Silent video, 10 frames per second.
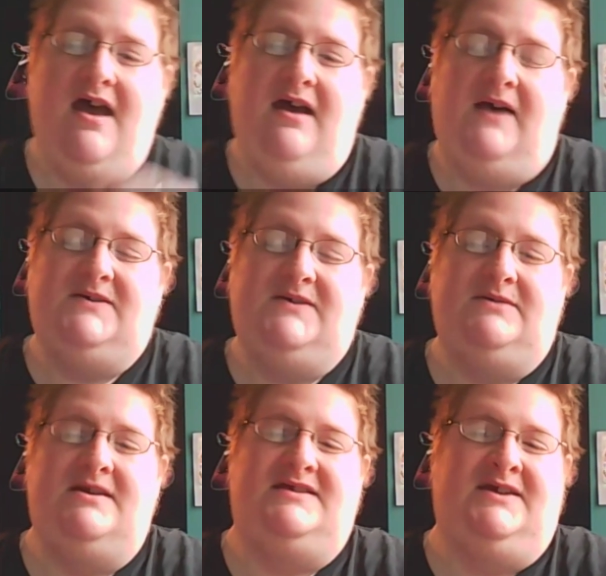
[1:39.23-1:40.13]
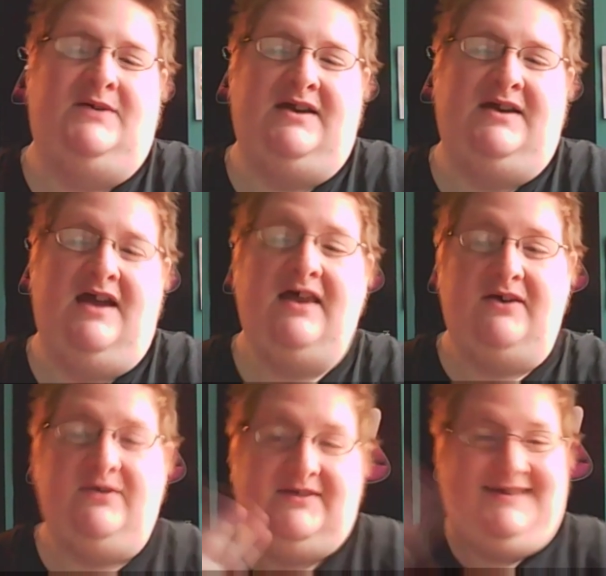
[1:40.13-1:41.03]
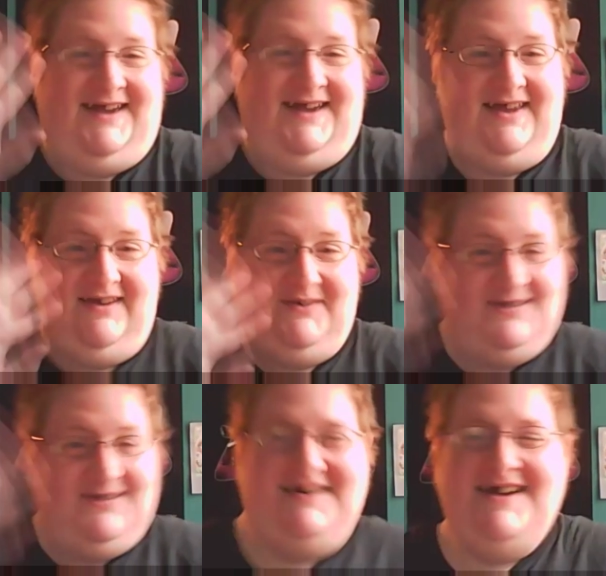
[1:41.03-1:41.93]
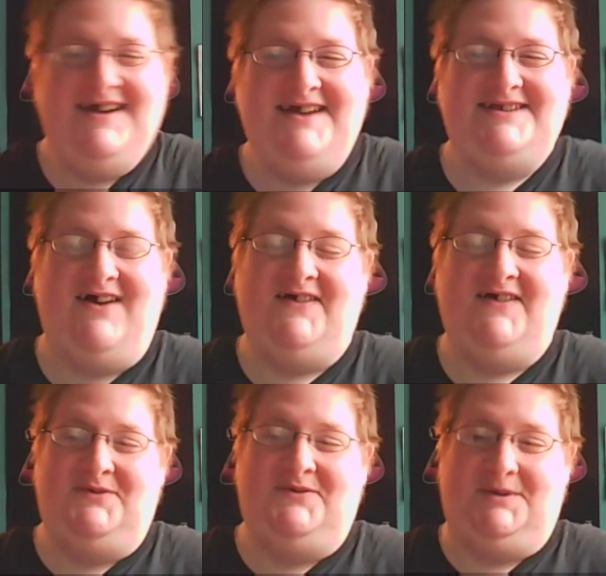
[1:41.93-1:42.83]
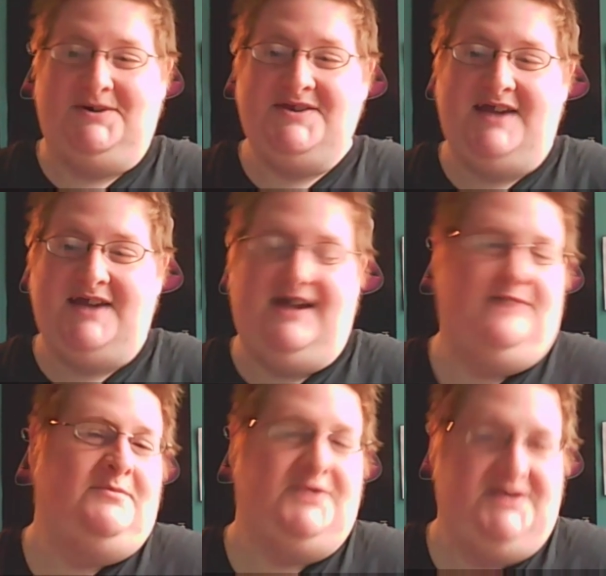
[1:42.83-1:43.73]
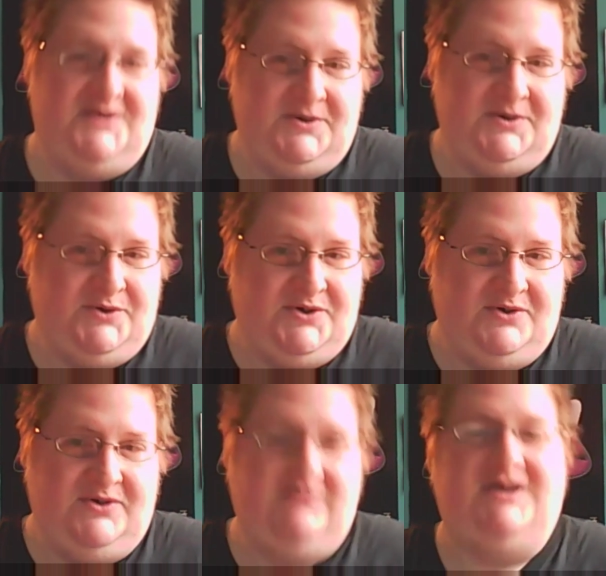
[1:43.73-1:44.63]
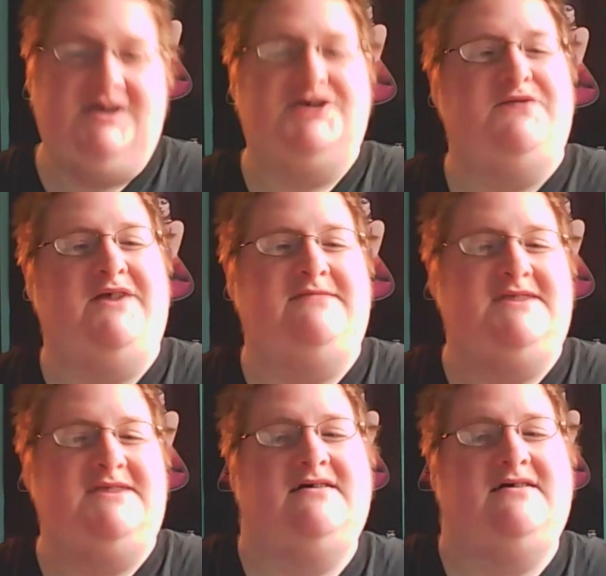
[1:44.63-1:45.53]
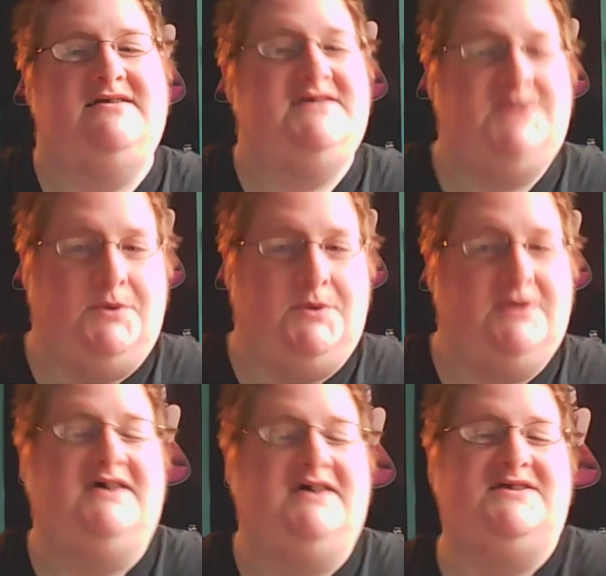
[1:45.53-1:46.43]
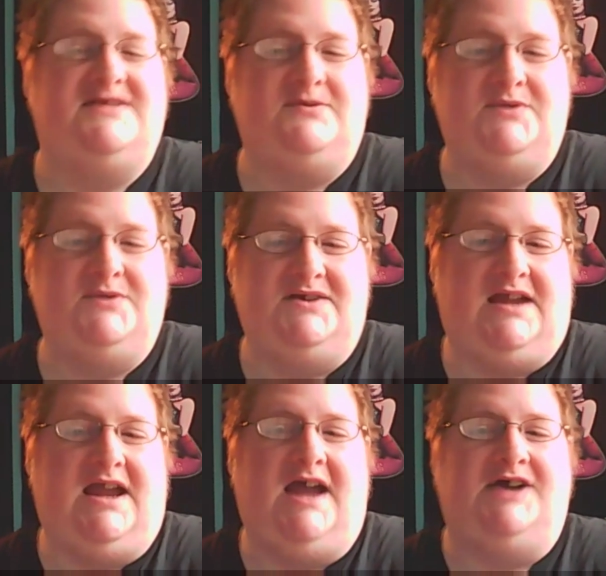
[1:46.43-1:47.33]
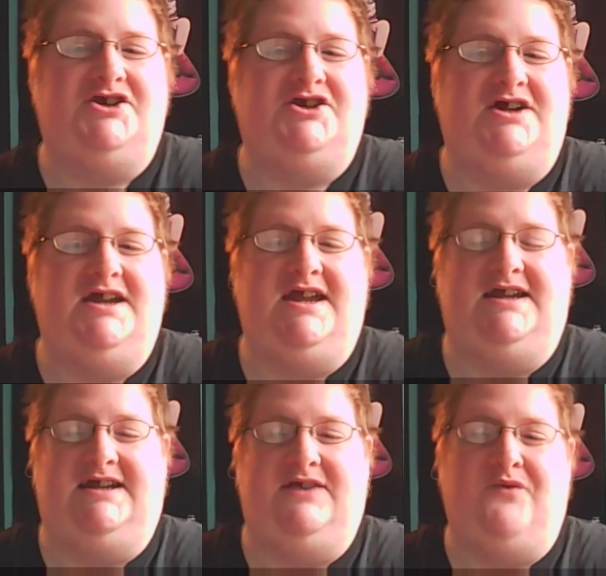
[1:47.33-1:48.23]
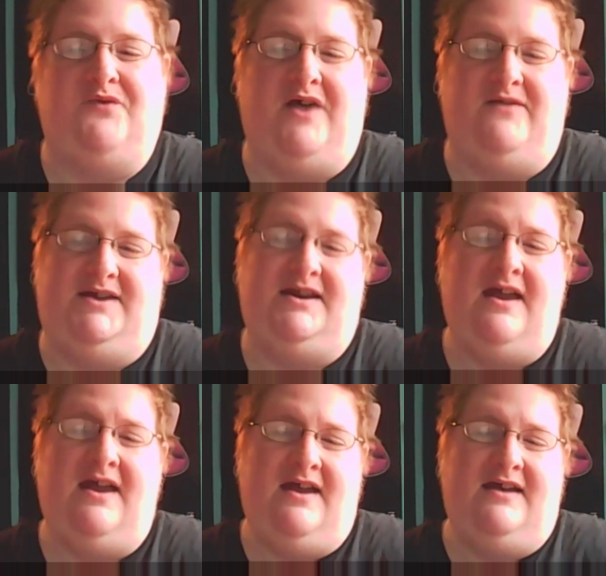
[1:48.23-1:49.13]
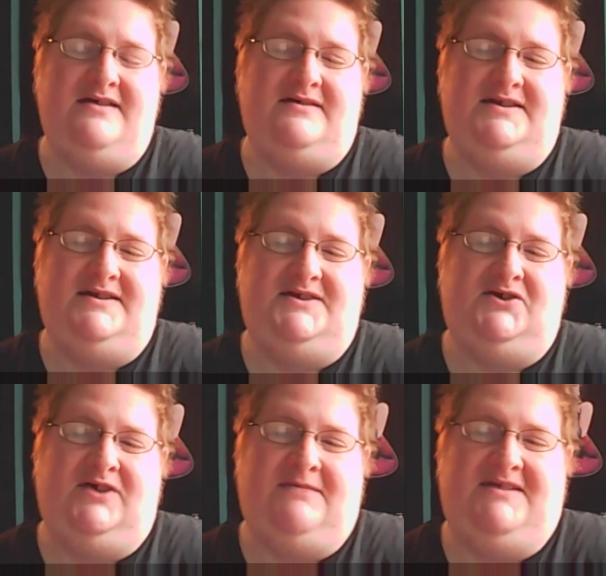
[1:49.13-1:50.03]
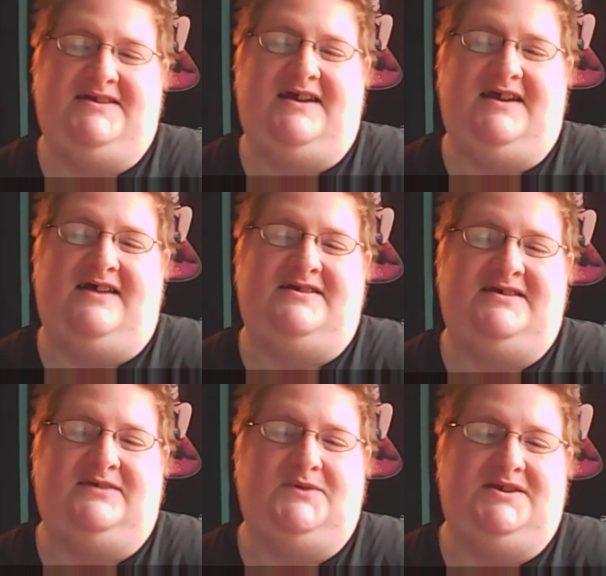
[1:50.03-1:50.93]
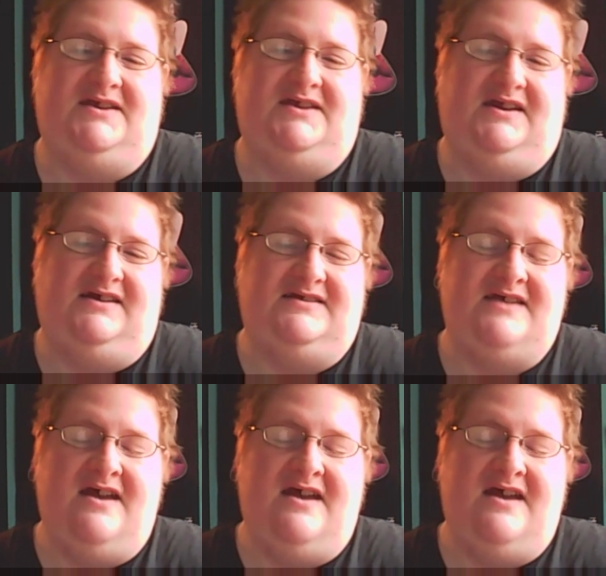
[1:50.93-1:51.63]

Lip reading: I also wanted to say a quick hello to all new viewers. I'm pretty social. You can actually find me on Discord as SilverD #8858 and on Instagram as @SilverSknittings.